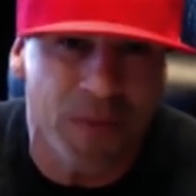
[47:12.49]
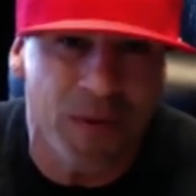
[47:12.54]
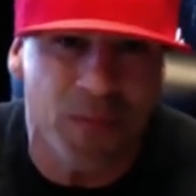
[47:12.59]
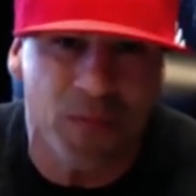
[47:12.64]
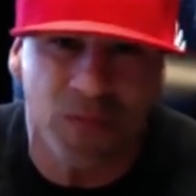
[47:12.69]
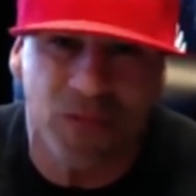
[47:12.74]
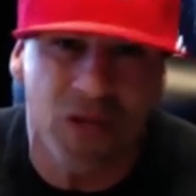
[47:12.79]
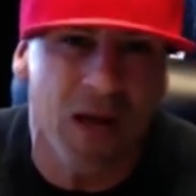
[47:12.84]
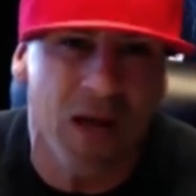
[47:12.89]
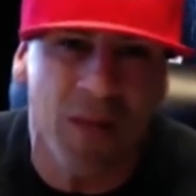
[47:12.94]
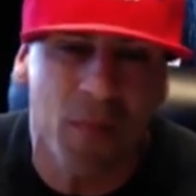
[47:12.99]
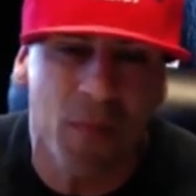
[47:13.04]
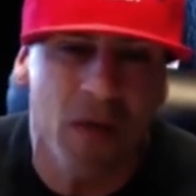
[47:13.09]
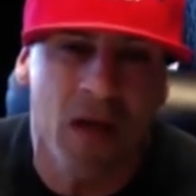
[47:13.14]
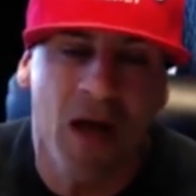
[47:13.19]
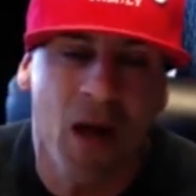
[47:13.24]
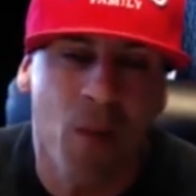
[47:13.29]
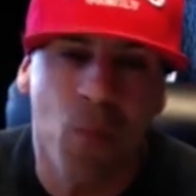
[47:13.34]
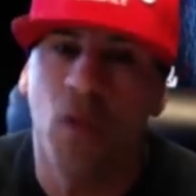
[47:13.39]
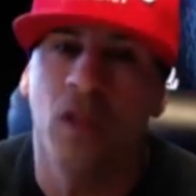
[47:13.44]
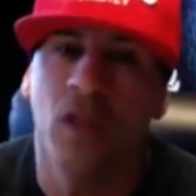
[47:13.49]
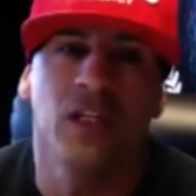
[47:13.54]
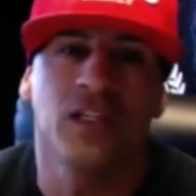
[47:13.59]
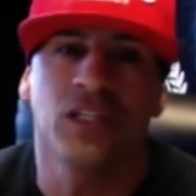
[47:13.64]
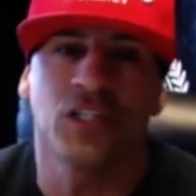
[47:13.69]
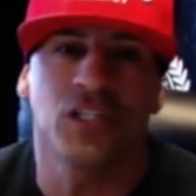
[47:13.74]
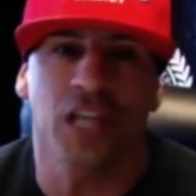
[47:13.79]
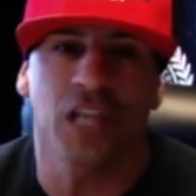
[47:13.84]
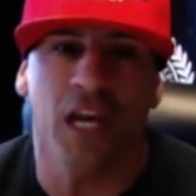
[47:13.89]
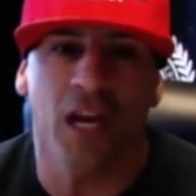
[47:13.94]
So I'm, I'm willing to
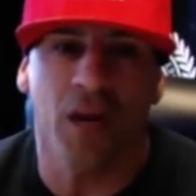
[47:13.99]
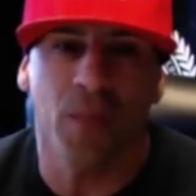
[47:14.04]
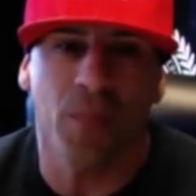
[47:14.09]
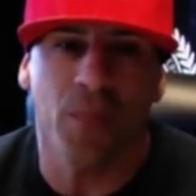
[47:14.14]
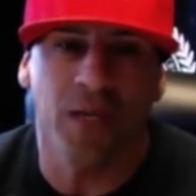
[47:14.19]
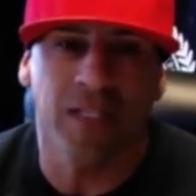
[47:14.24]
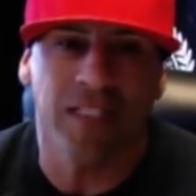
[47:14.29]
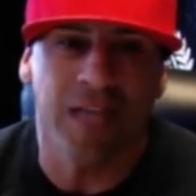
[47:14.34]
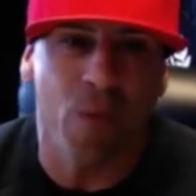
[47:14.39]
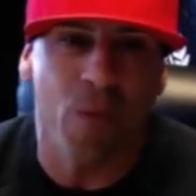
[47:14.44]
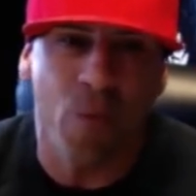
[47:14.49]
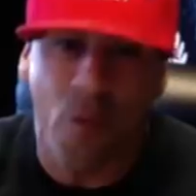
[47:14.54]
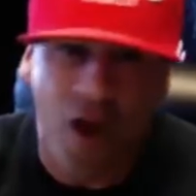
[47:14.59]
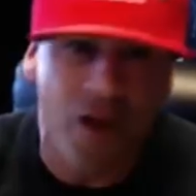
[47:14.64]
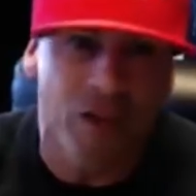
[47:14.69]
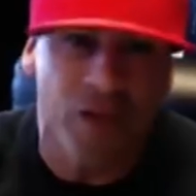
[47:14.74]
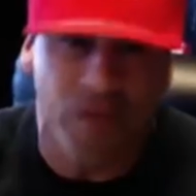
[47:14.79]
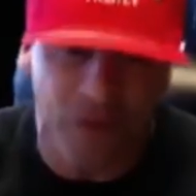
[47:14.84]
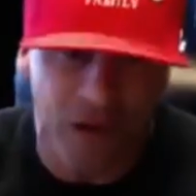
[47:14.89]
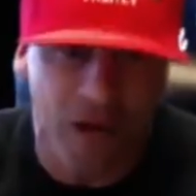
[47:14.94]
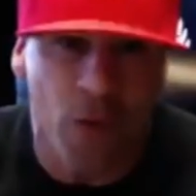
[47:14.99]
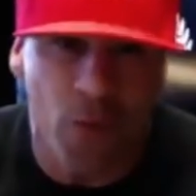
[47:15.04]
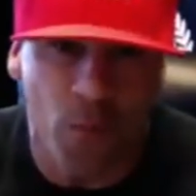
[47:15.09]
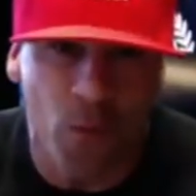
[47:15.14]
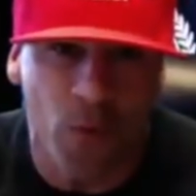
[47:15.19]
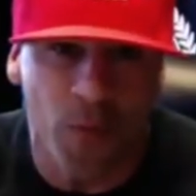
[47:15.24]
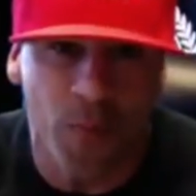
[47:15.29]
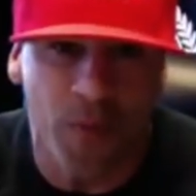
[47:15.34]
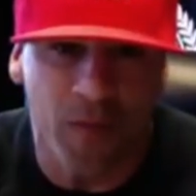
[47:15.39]
share because I want you to help more people.